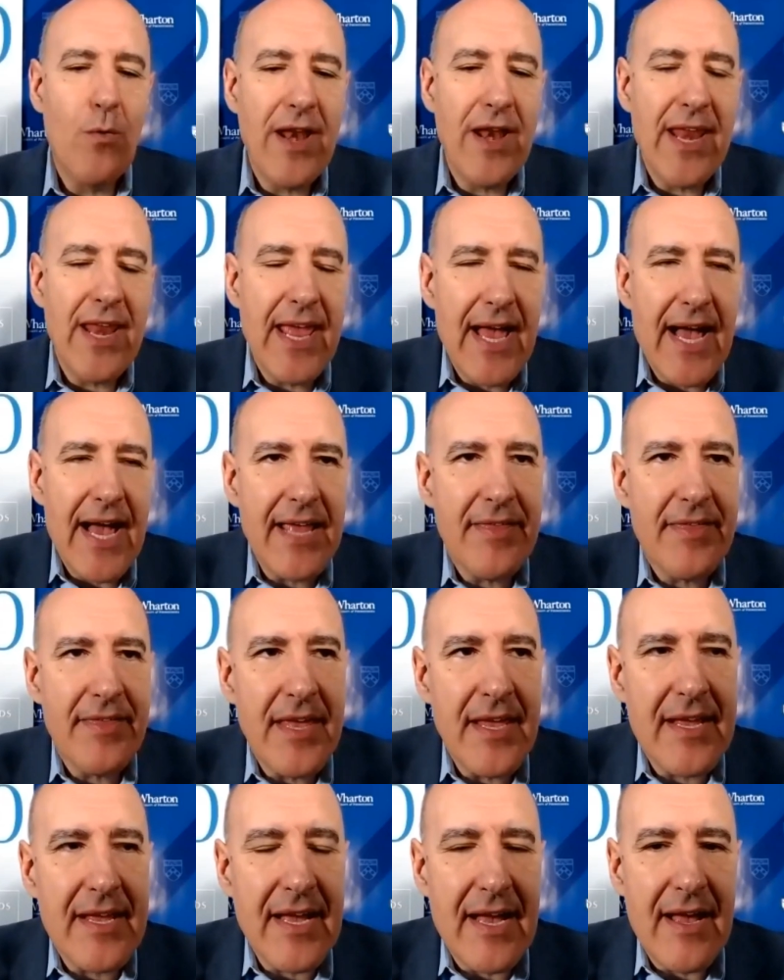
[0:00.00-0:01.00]
Willy, I
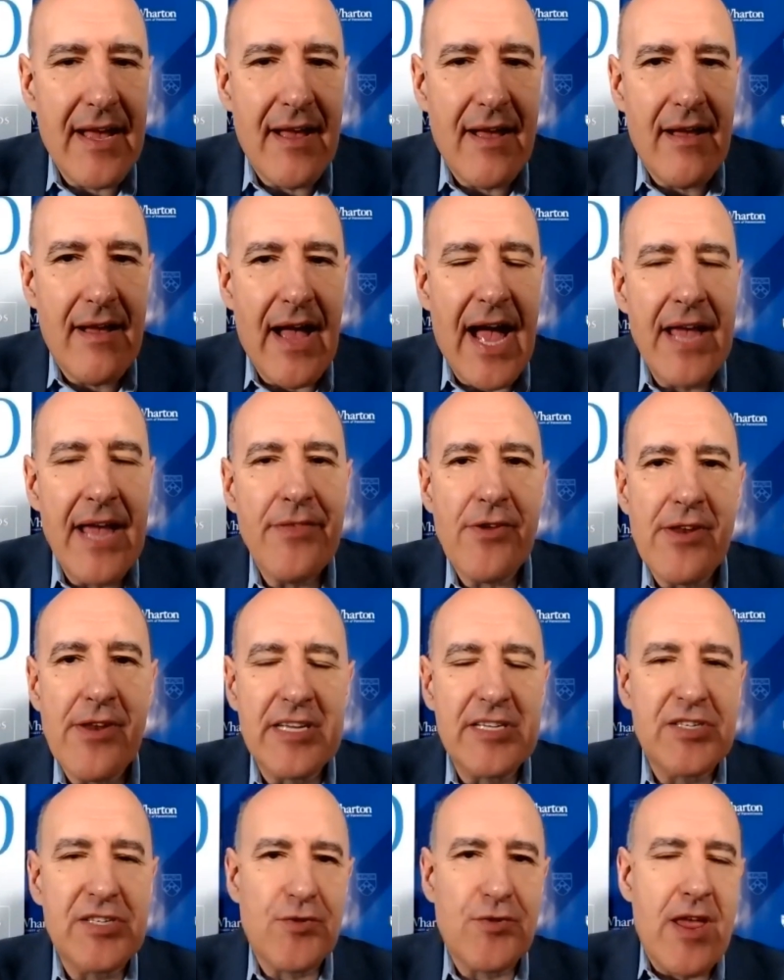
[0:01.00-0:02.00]
think uh, either
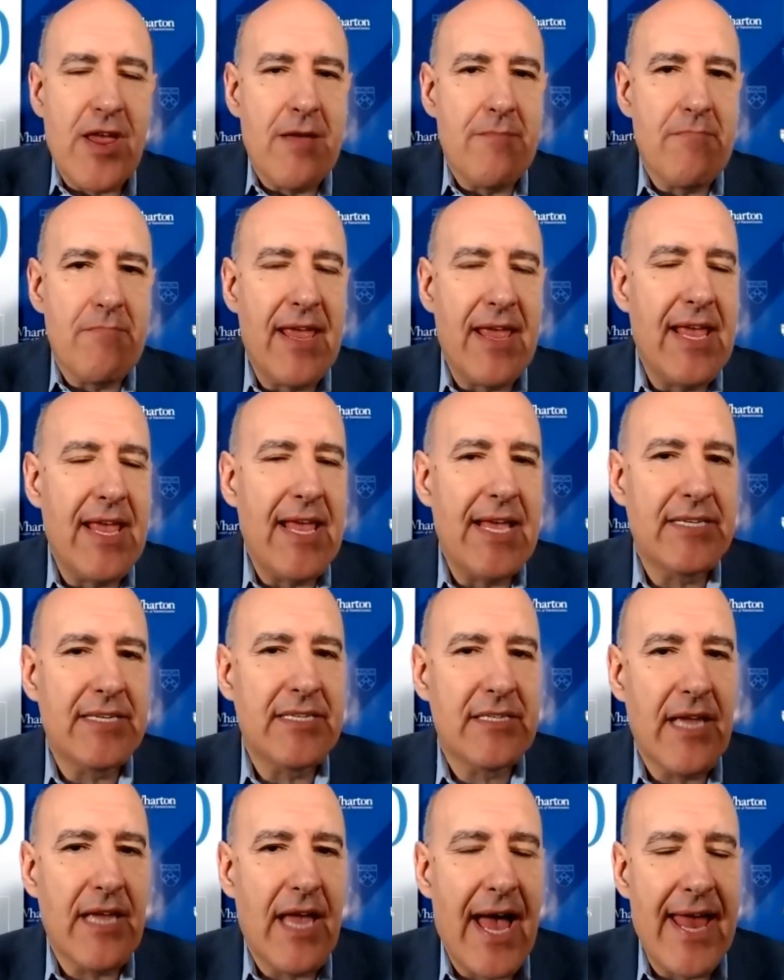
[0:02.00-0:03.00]
extreme
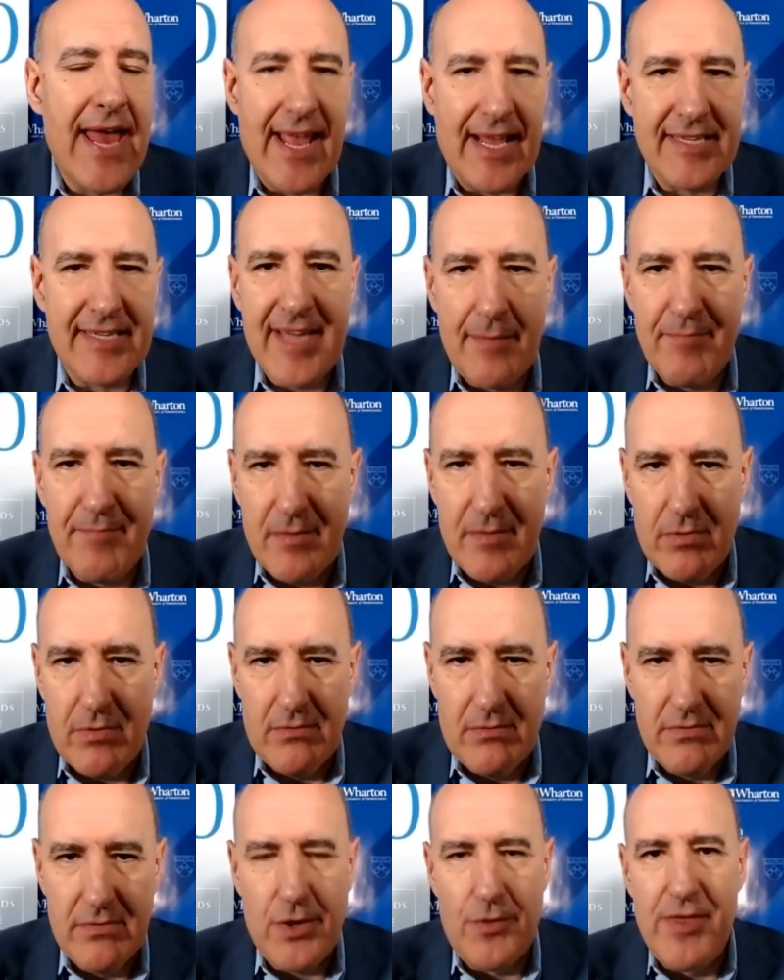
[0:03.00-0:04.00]
is
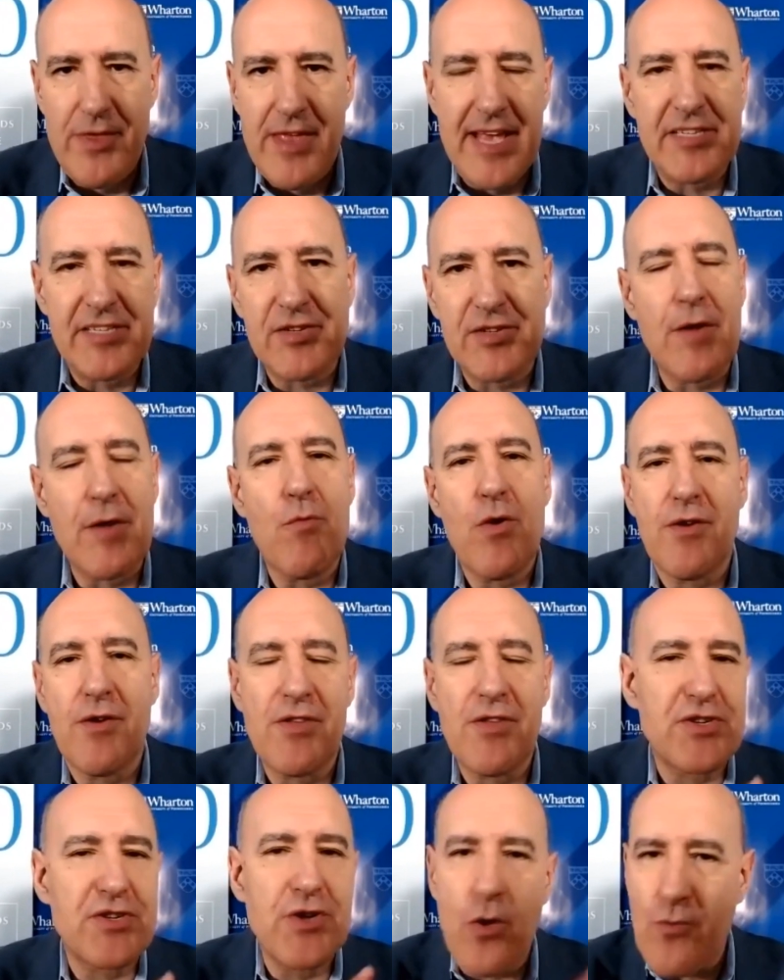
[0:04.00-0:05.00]
unacceptable. So the extreme
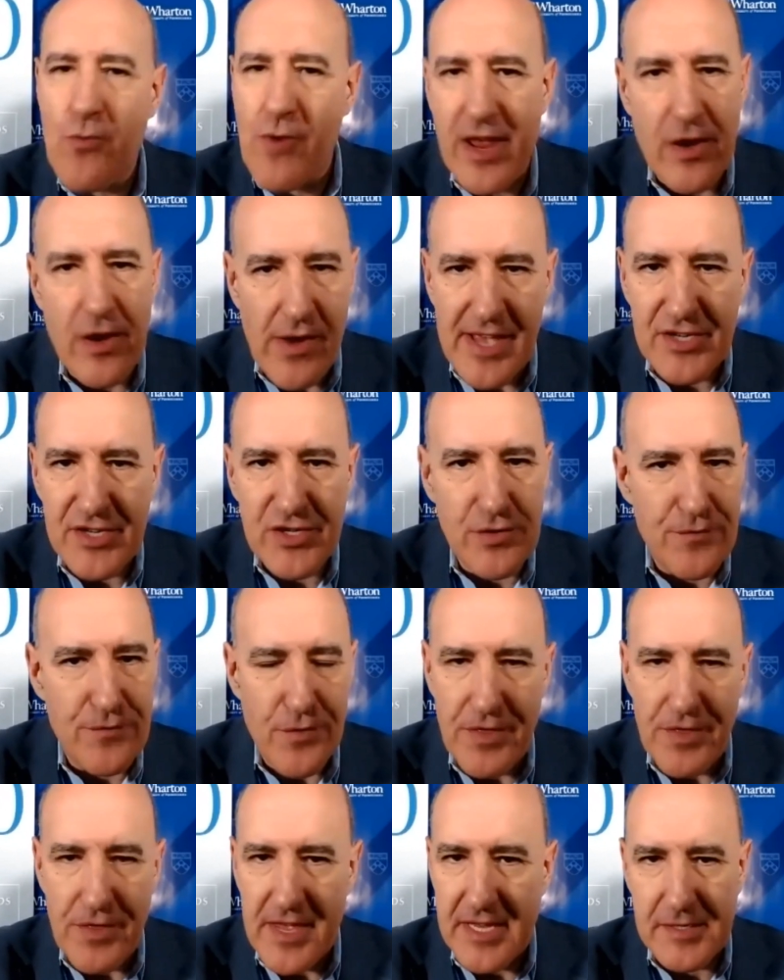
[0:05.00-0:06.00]
where there's no regulation
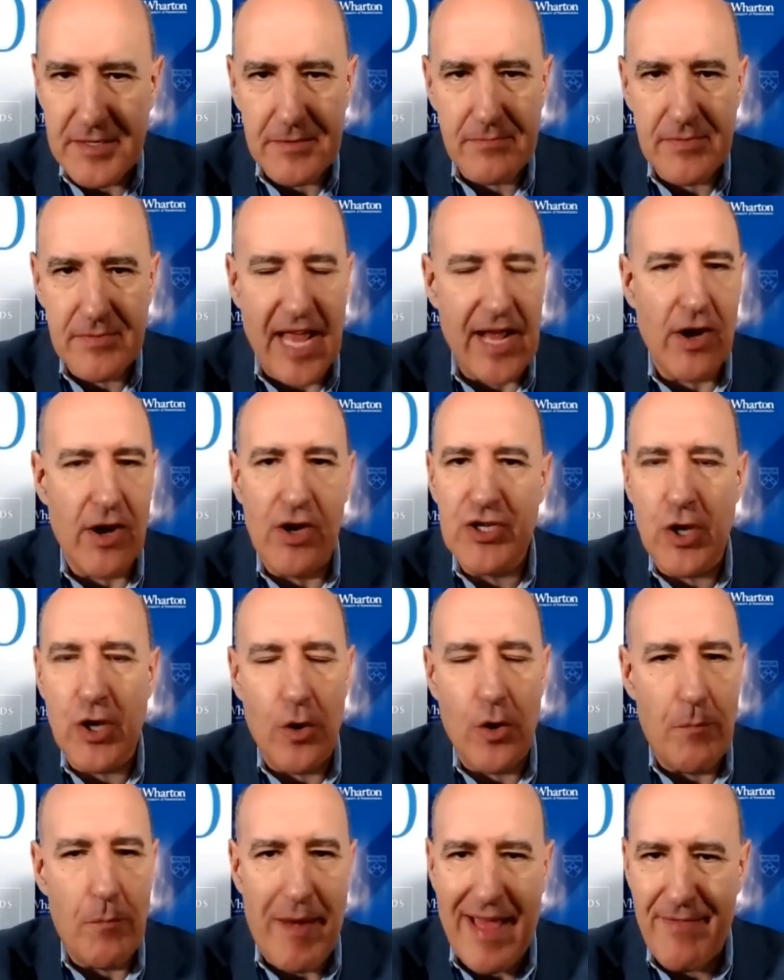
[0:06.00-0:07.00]
for these
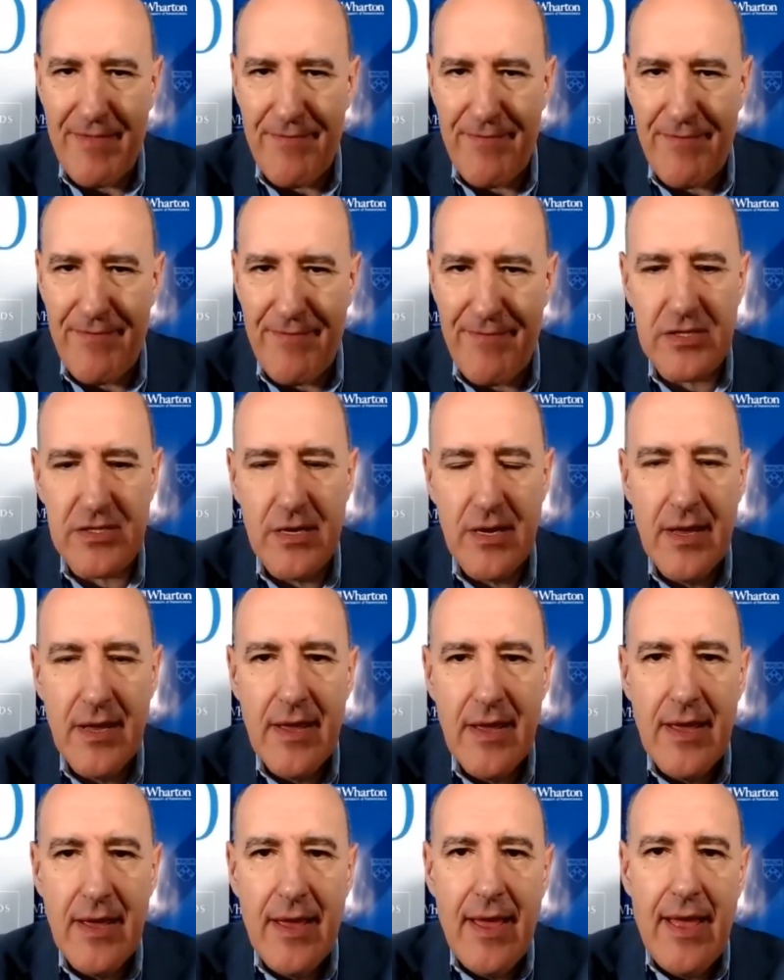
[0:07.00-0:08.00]
technological platforms,
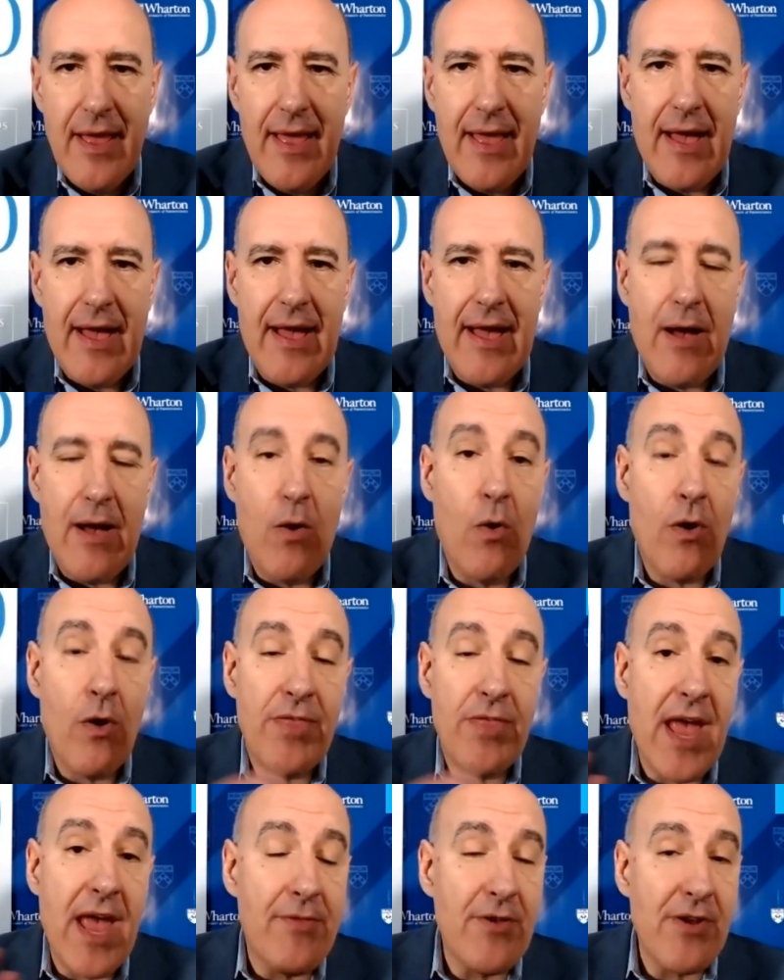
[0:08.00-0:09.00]
uh,
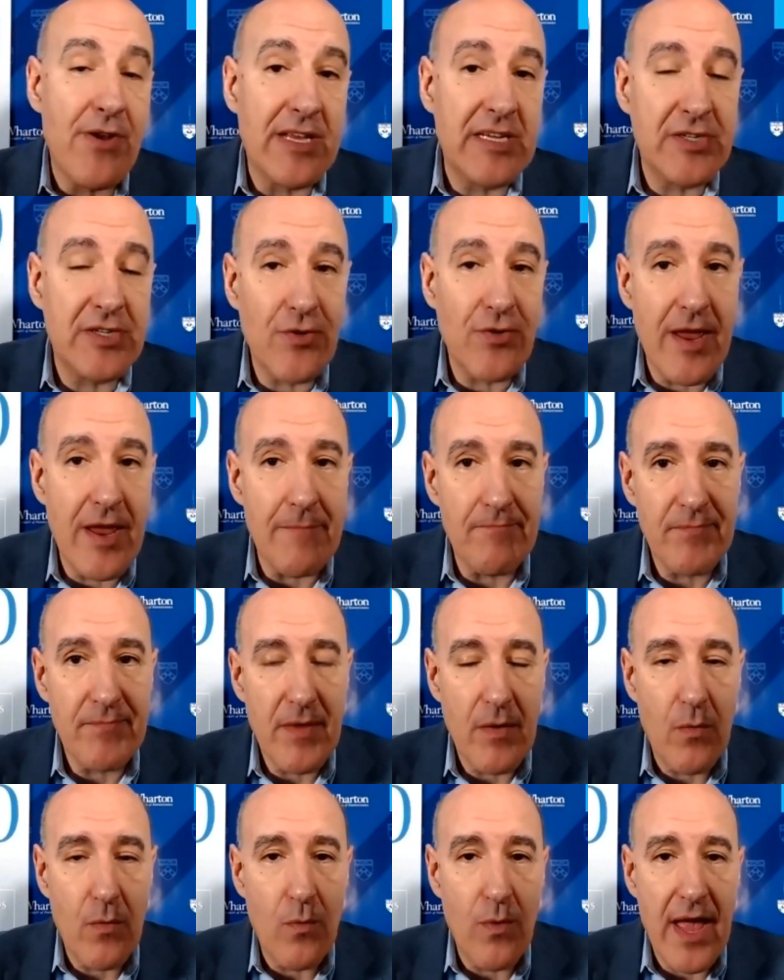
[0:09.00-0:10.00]
or the other
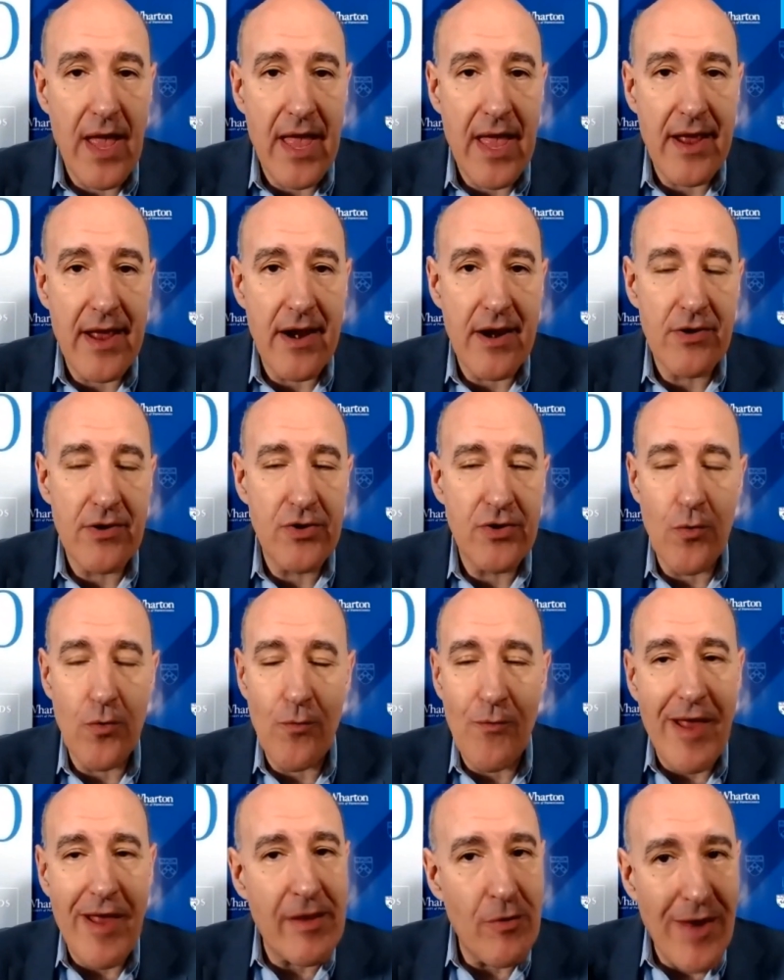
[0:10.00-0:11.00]
extreme where
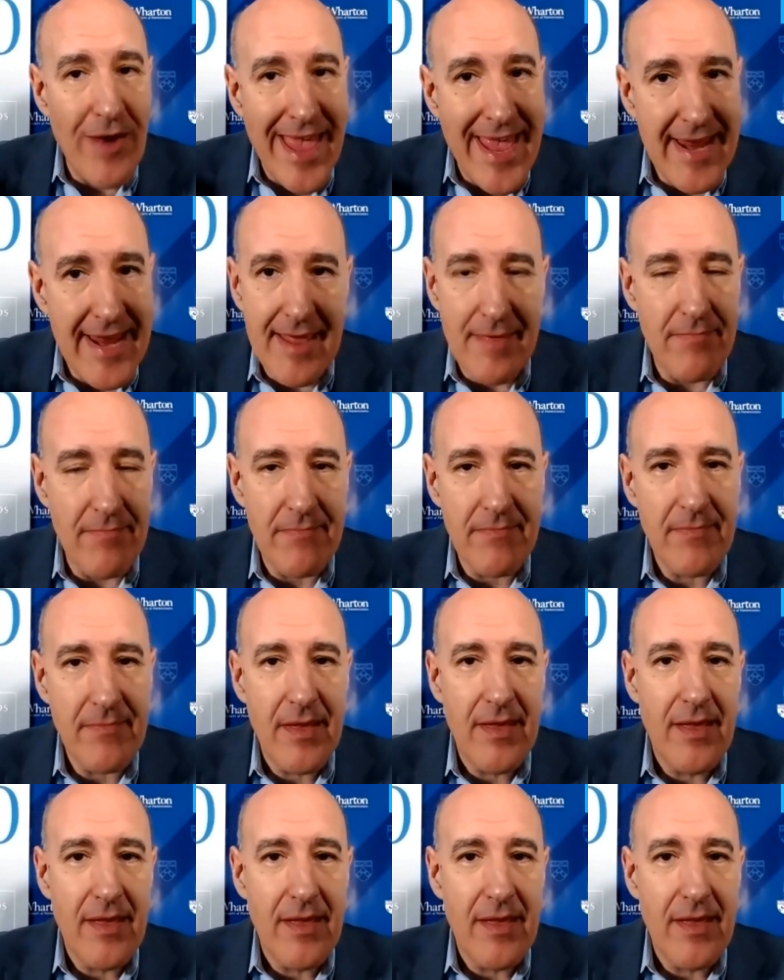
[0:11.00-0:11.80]
you regulate